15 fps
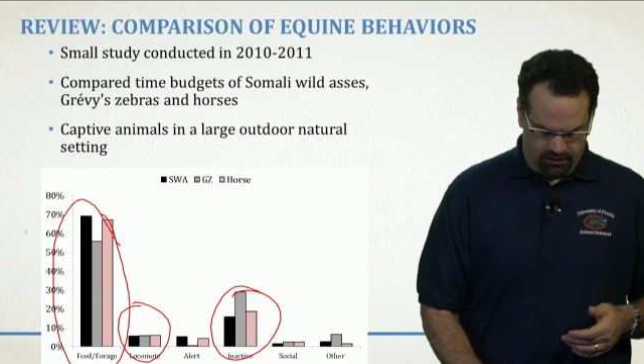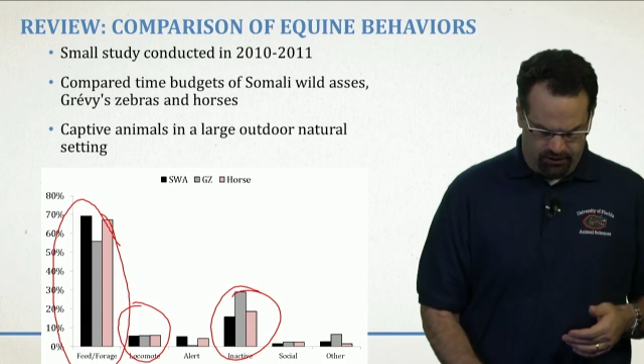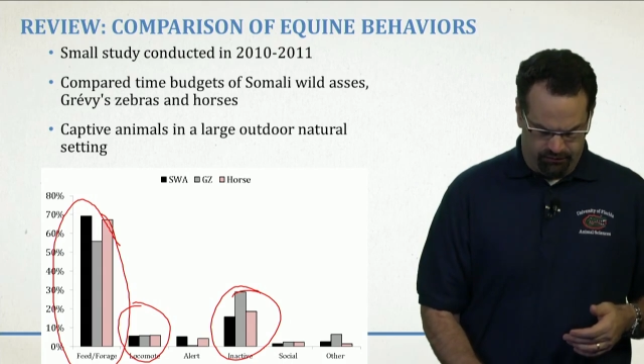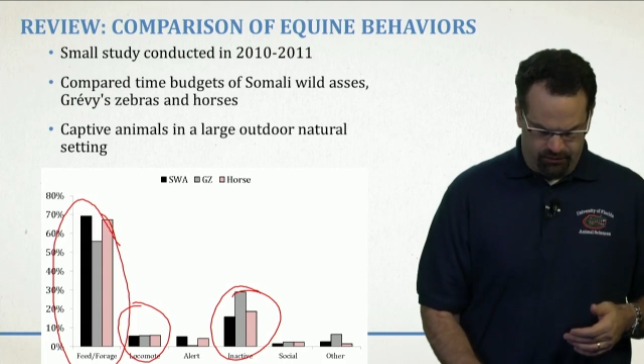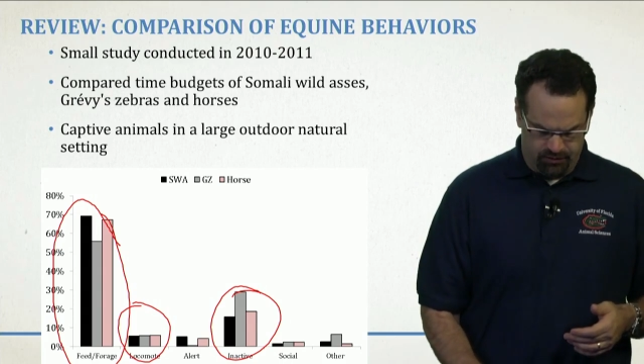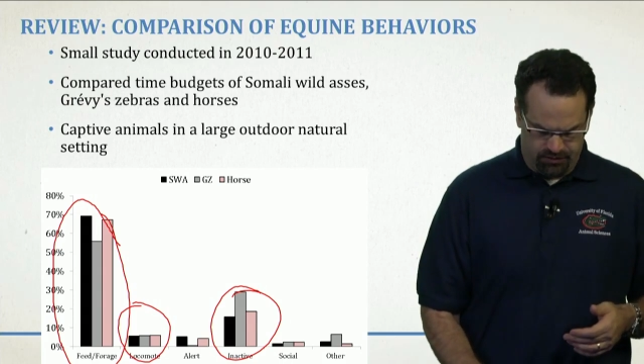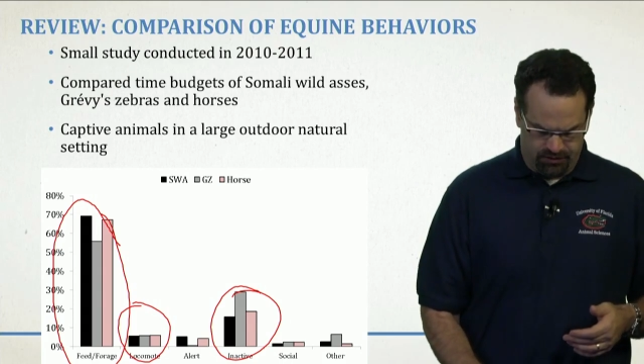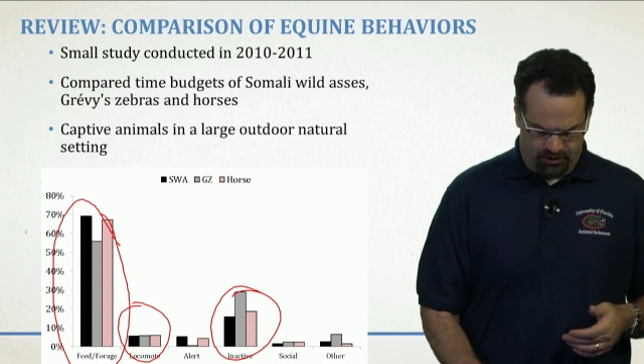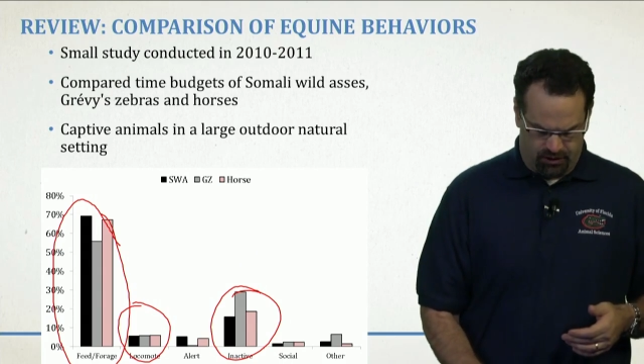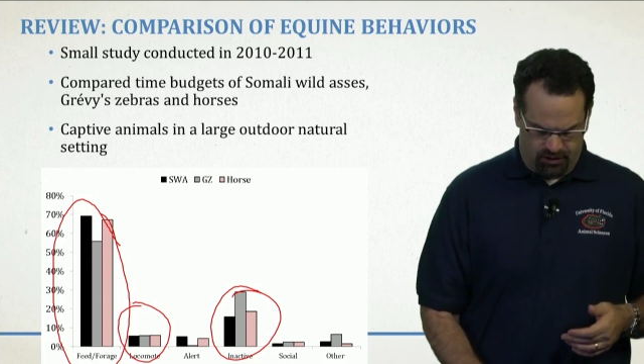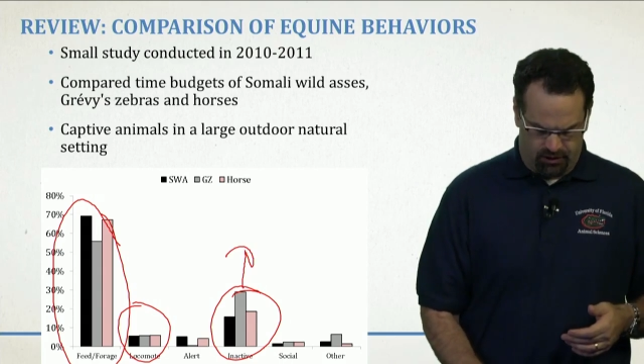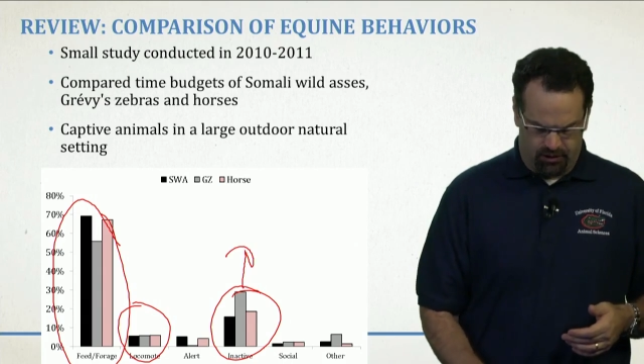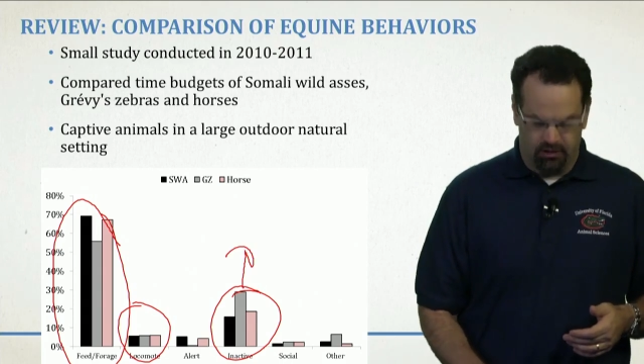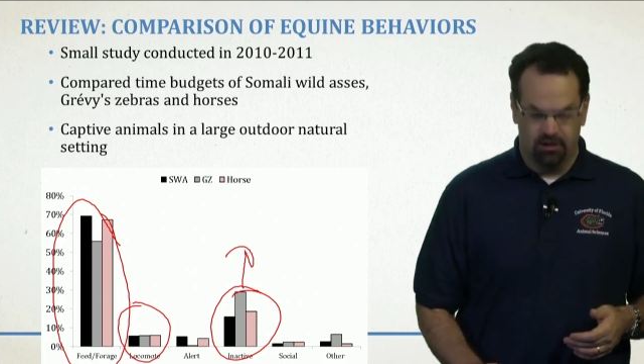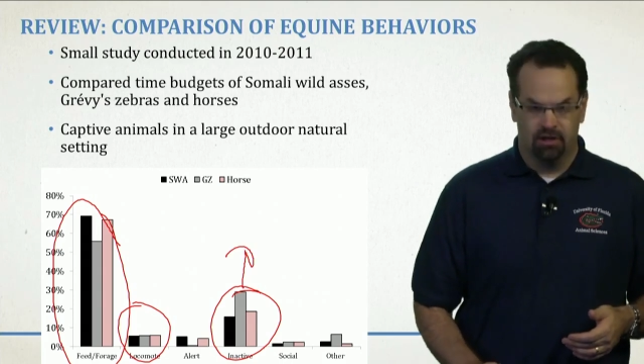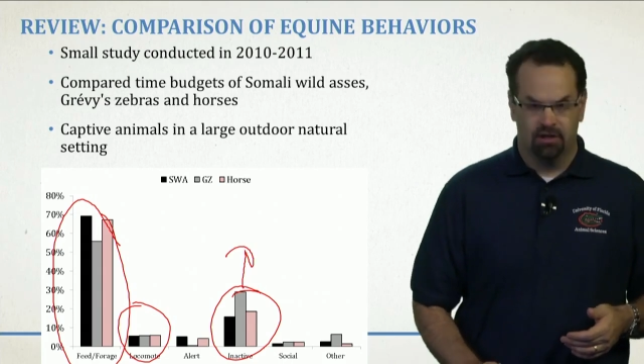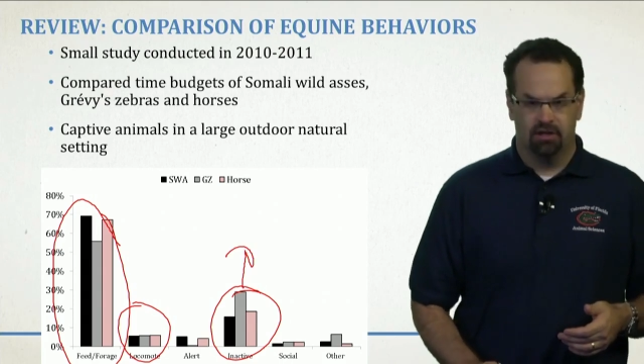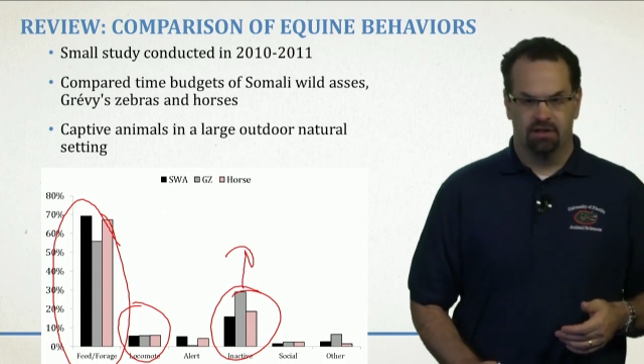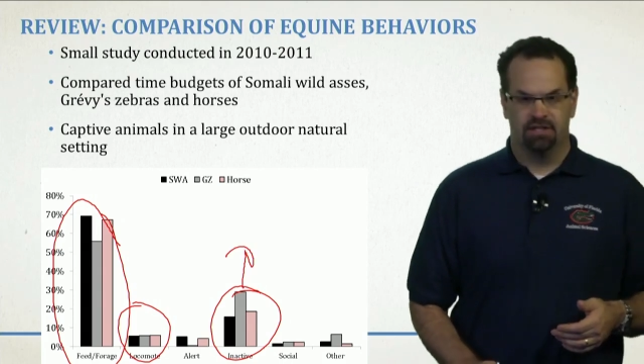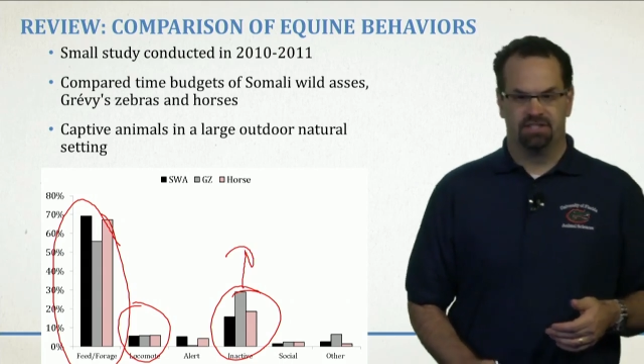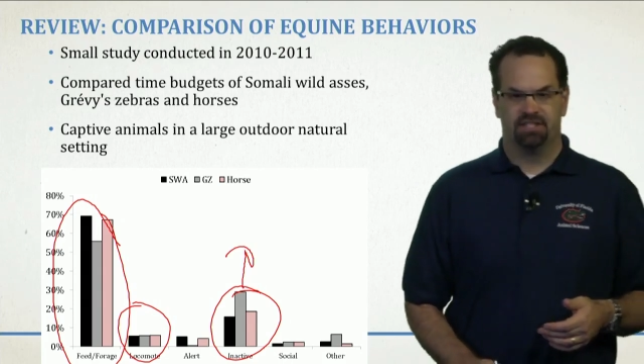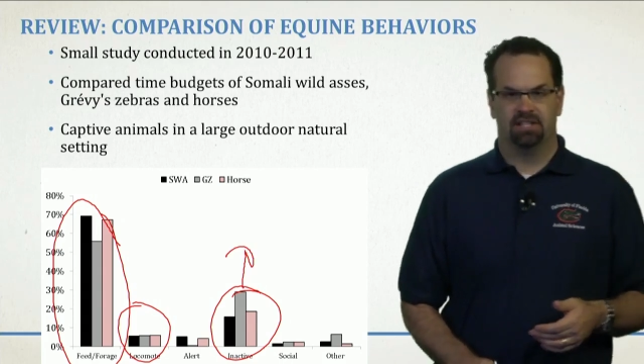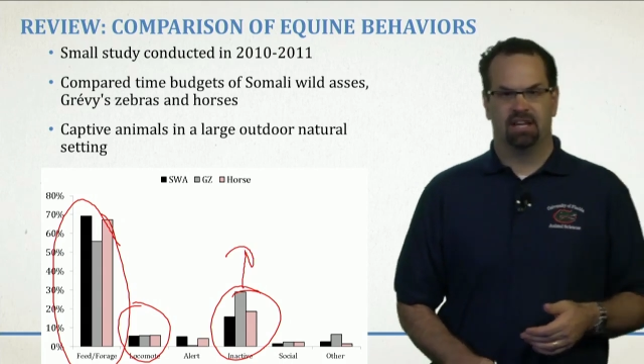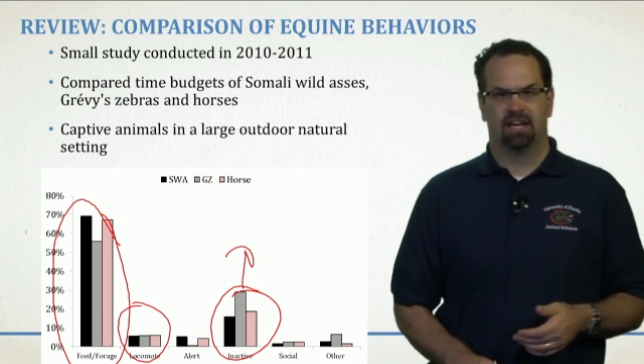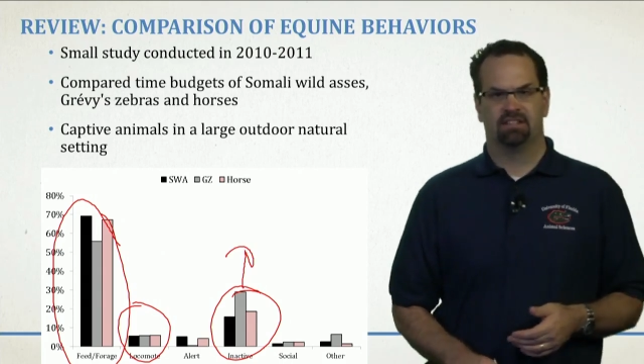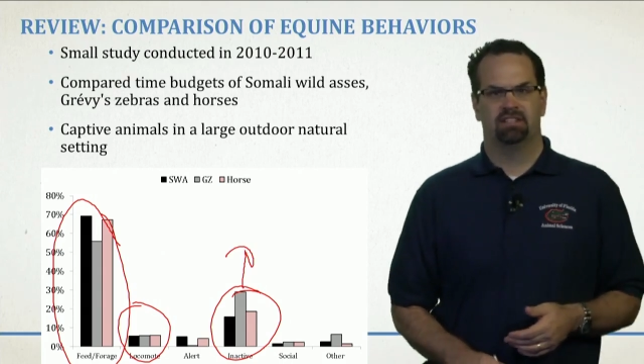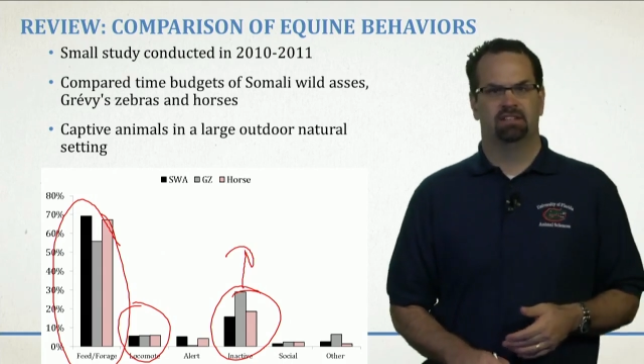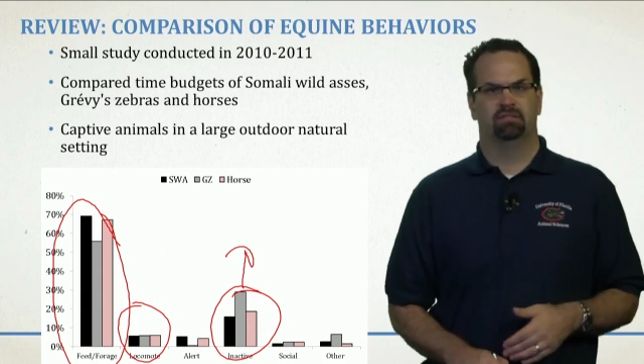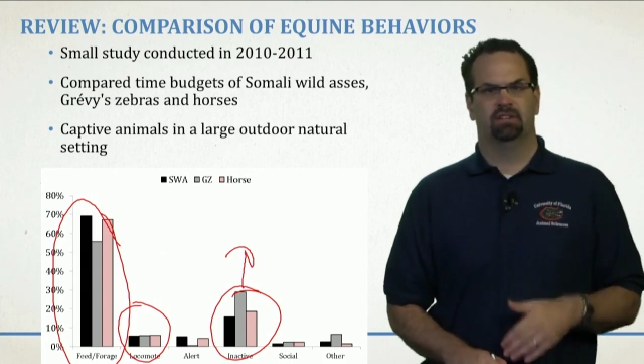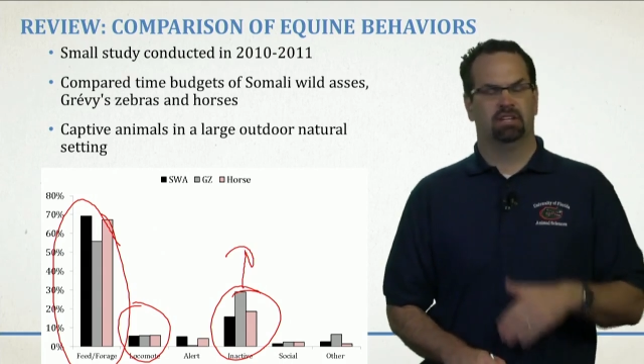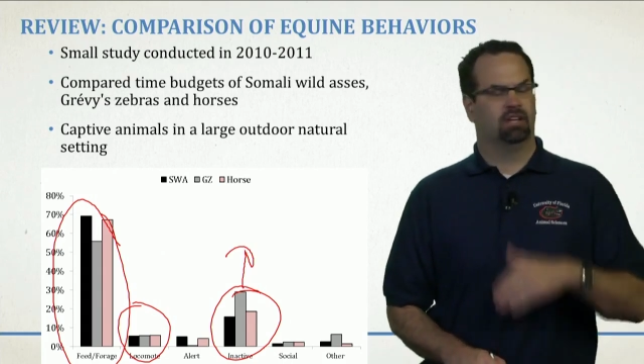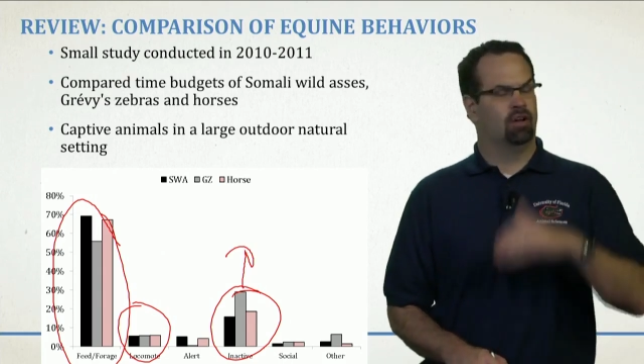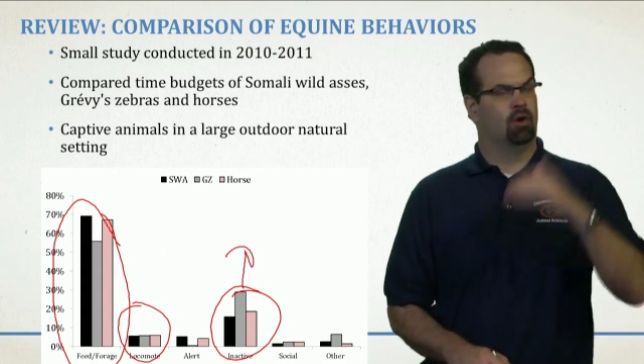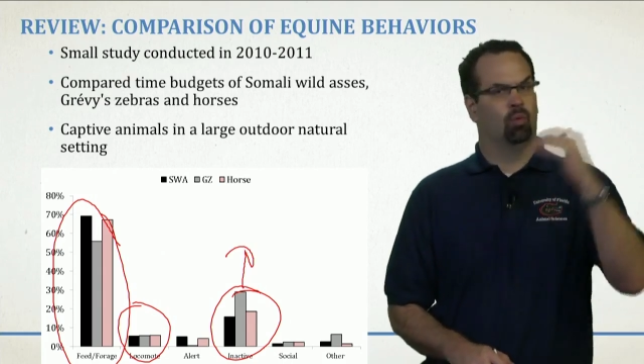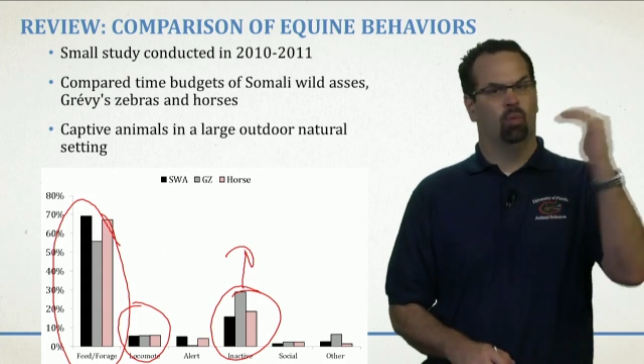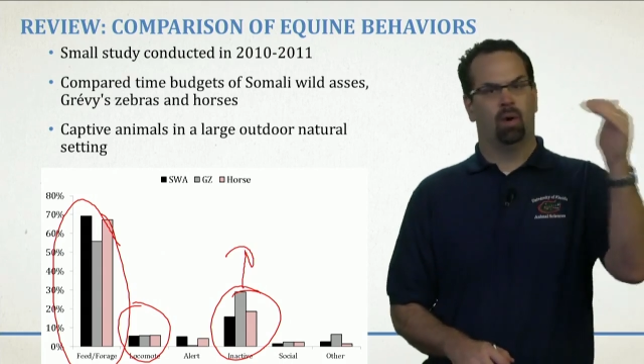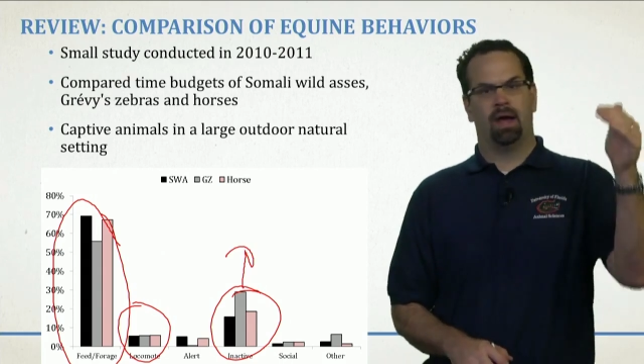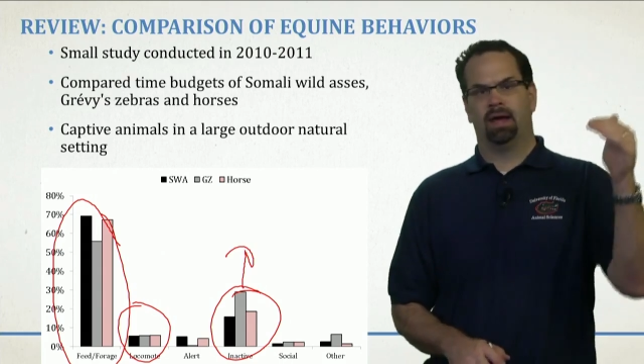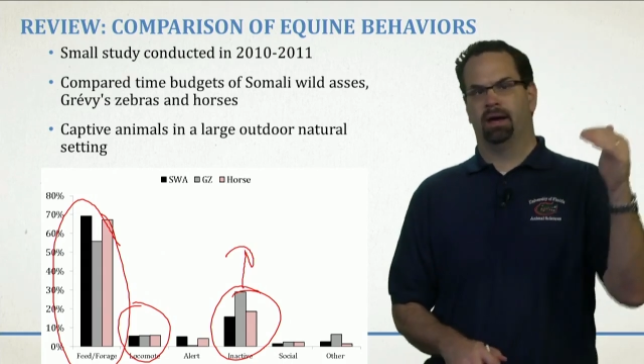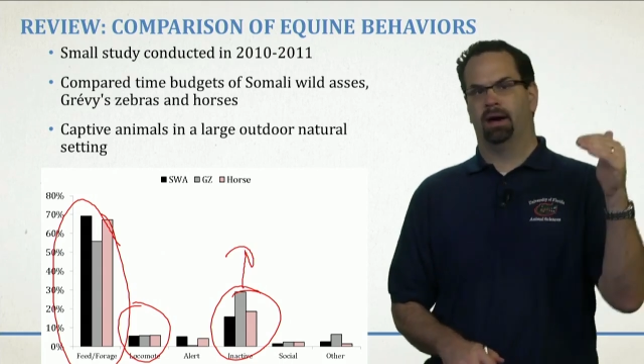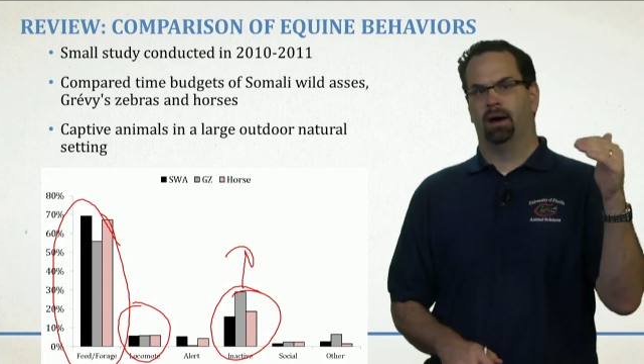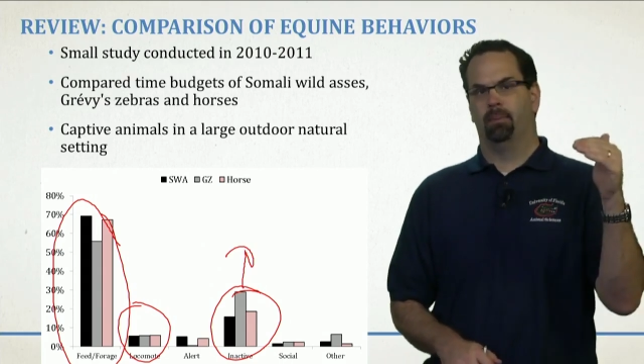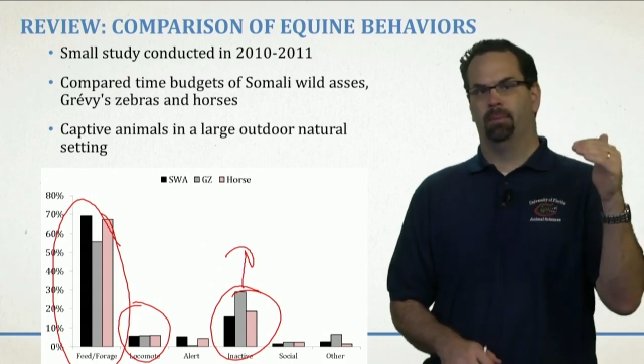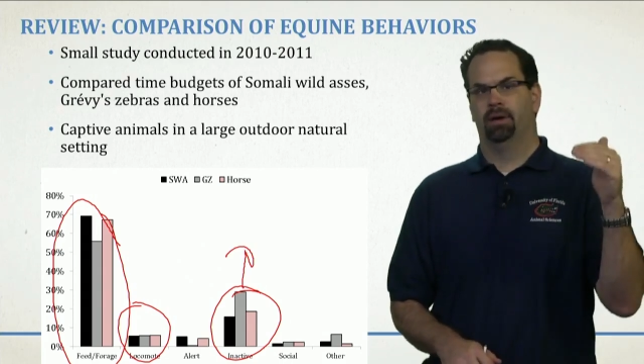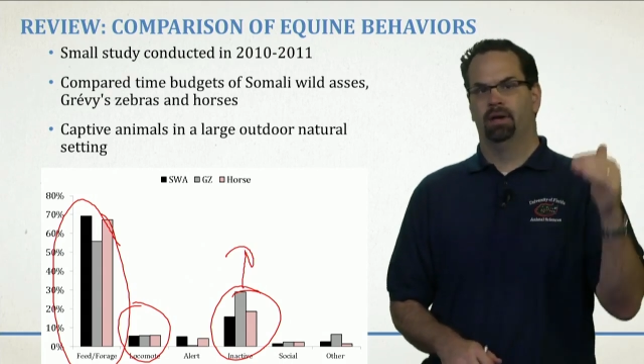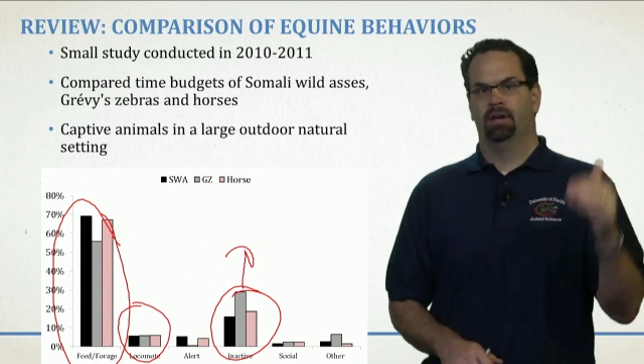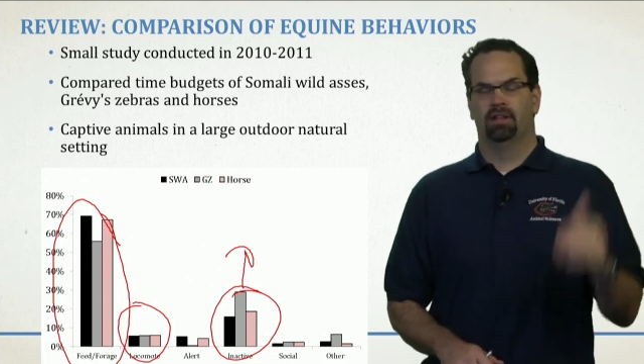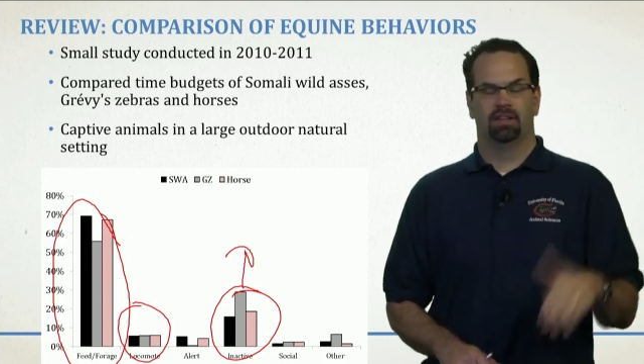If you saw this inactivity go way up,